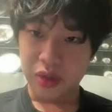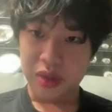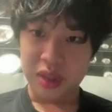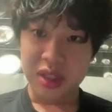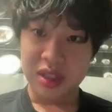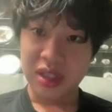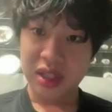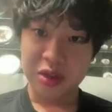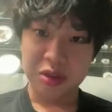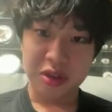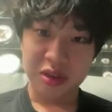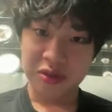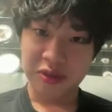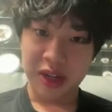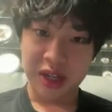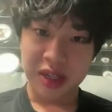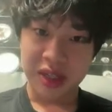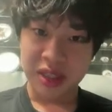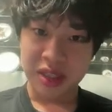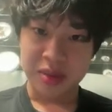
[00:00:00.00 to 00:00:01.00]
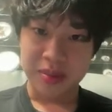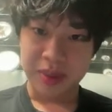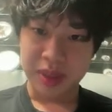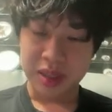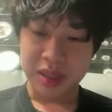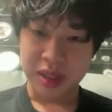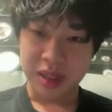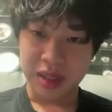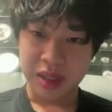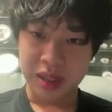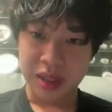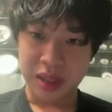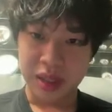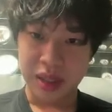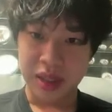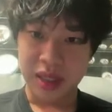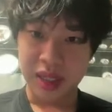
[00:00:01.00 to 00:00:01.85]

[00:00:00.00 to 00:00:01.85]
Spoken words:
Decentralized finance basically